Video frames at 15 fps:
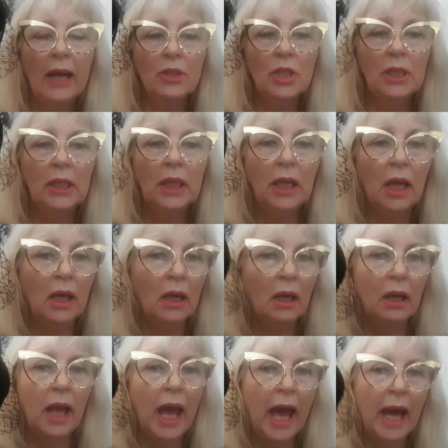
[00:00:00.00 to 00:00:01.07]
actually,
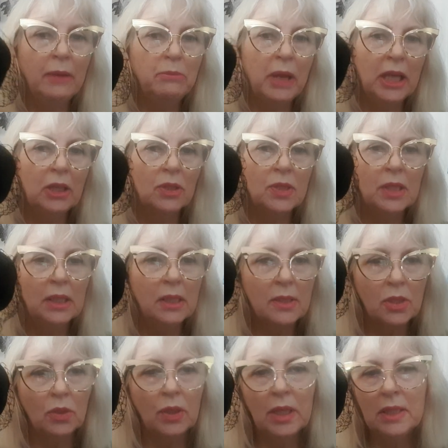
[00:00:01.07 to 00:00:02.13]
hat makers and
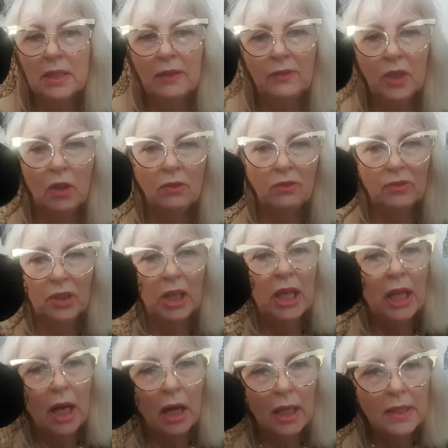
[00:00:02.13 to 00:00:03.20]
historians have known for
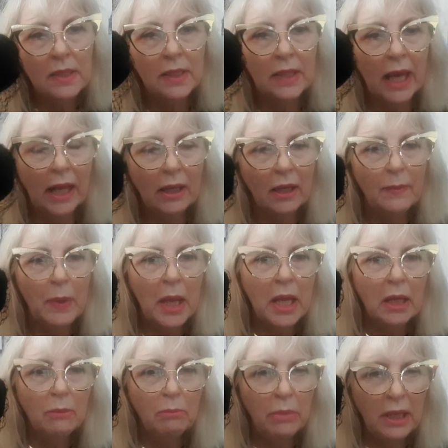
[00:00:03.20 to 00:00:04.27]
eons that
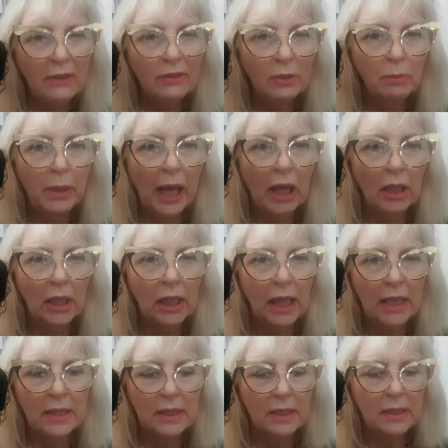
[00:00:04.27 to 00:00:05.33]
beaver pelt
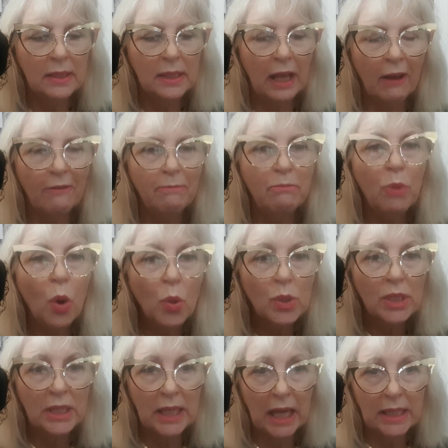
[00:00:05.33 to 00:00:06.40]
lends itself
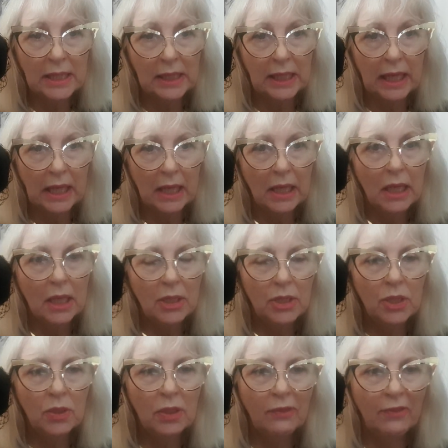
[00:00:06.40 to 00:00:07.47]
most nicely
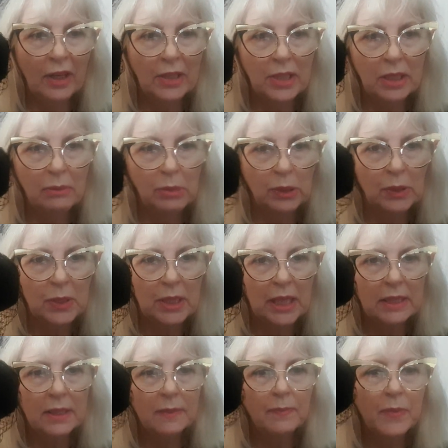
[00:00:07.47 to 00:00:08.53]
to the felting
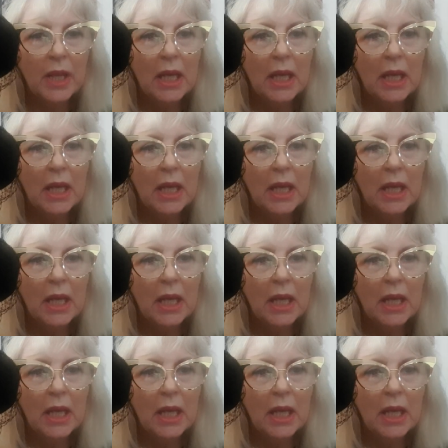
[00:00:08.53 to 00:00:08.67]
process.